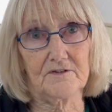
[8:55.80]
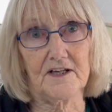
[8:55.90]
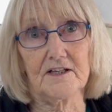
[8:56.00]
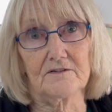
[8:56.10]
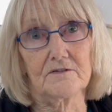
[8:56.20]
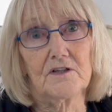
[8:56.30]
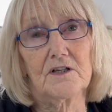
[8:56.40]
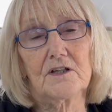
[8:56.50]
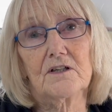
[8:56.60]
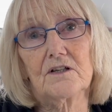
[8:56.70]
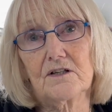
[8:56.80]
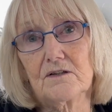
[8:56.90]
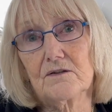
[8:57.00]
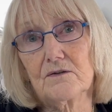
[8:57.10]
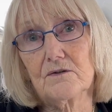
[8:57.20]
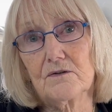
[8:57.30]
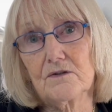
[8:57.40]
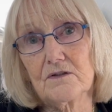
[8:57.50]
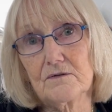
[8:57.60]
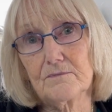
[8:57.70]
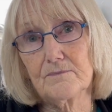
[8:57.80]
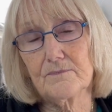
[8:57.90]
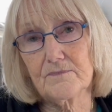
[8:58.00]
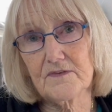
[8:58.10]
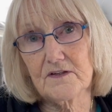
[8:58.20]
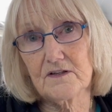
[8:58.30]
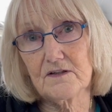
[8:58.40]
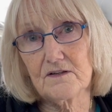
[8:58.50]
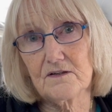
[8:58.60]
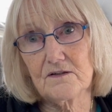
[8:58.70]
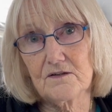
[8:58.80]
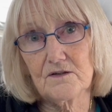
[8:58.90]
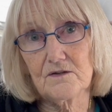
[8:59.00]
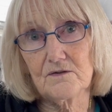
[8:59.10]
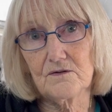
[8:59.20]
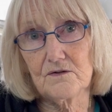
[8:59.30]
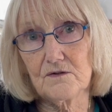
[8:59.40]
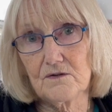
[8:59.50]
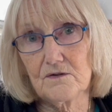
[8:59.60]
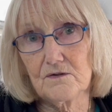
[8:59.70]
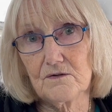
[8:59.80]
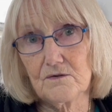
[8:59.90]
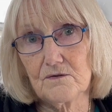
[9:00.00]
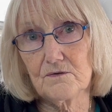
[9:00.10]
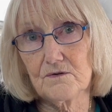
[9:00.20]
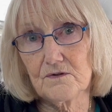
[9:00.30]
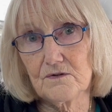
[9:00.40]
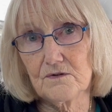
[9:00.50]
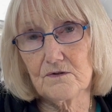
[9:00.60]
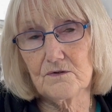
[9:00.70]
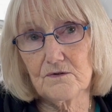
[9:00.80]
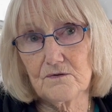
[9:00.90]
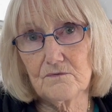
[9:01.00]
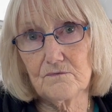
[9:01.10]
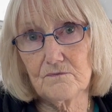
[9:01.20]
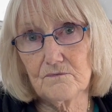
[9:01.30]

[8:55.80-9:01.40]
I mean there's a larger contingency of troops here. That's what I mean.